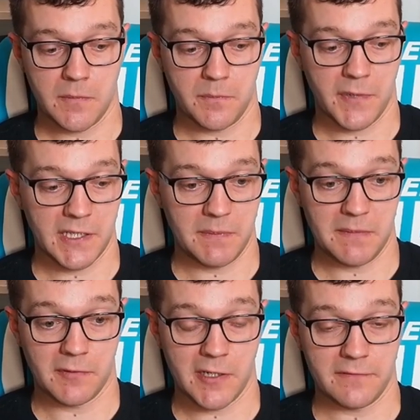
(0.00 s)
by the
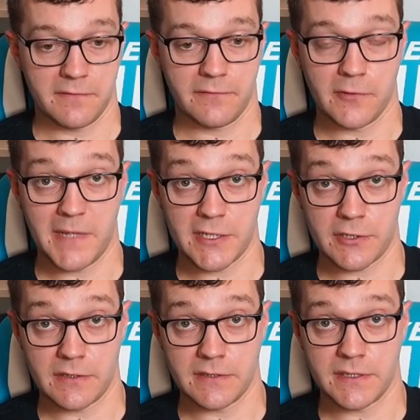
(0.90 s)
people I
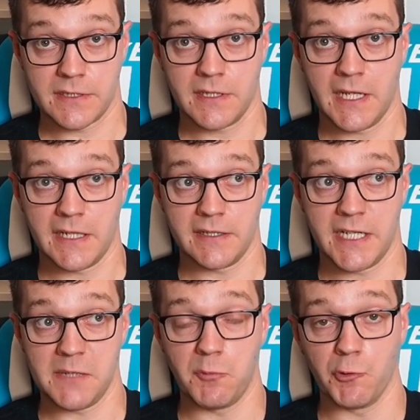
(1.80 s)
aforementioned, and
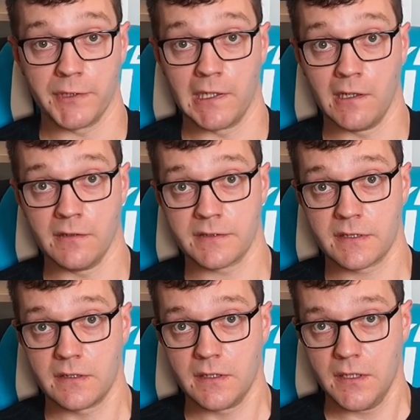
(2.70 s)
he bought the lot,
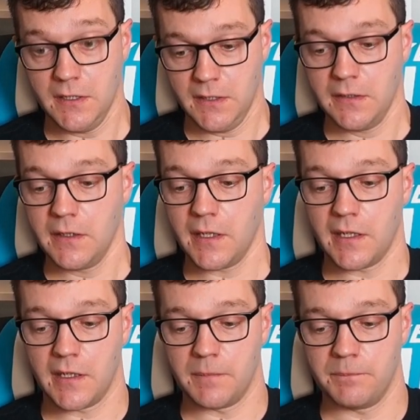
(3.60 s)

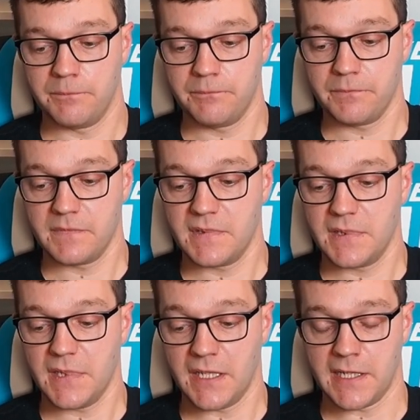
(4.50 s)
and
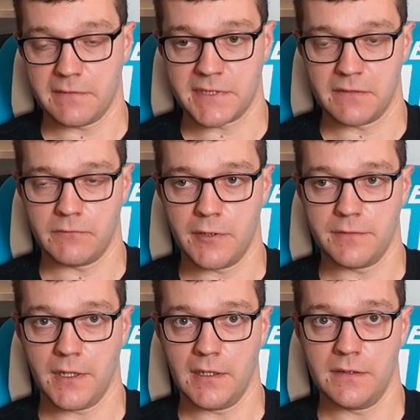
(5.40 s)
that was in Rhode
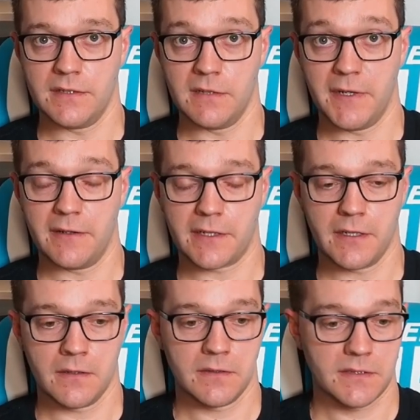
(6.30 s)
Island in
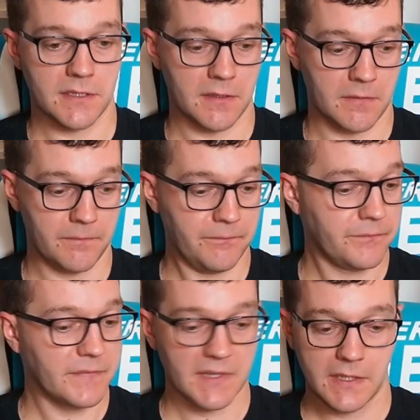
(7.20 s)
America. So
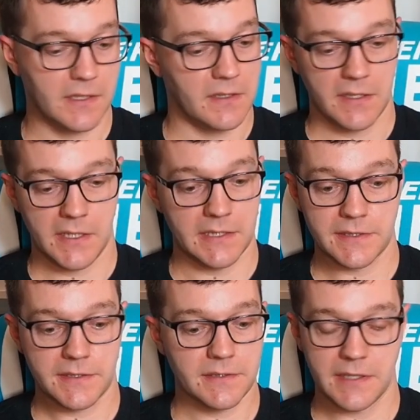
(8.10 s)

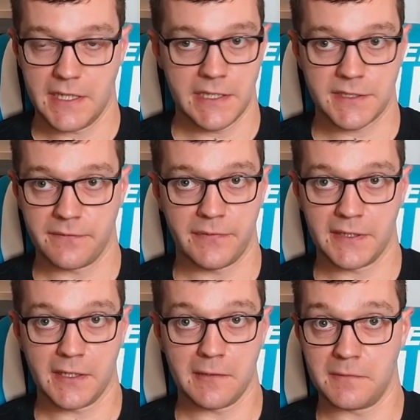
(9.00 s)
it's something
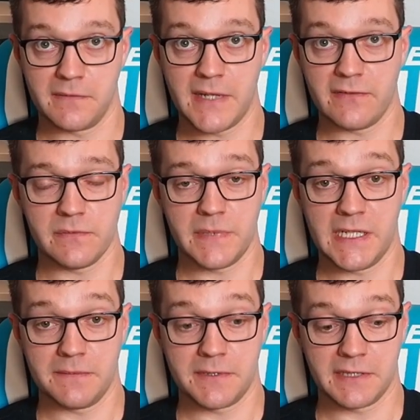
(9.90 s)
that I would have never been
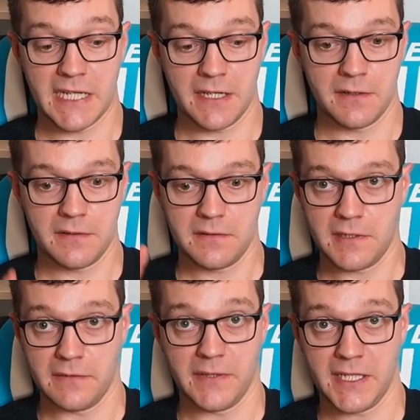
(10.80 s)
able to get
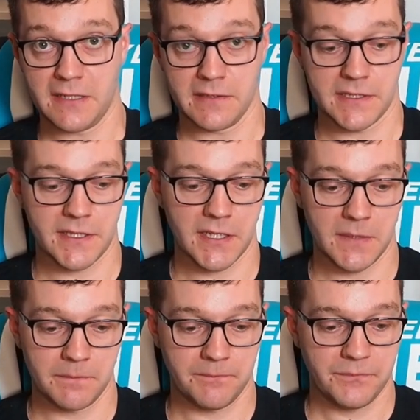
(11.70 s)
over here at the
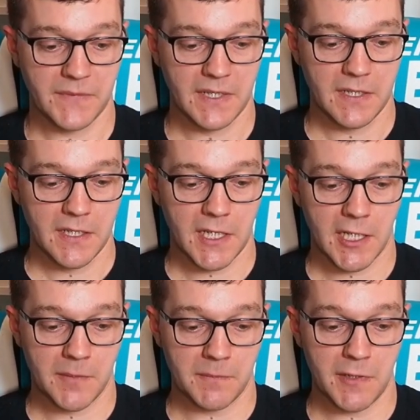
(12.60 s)
time.
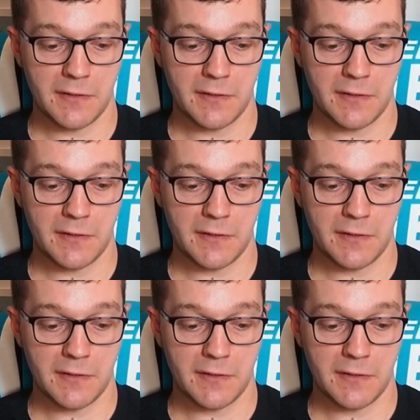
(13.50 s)
Only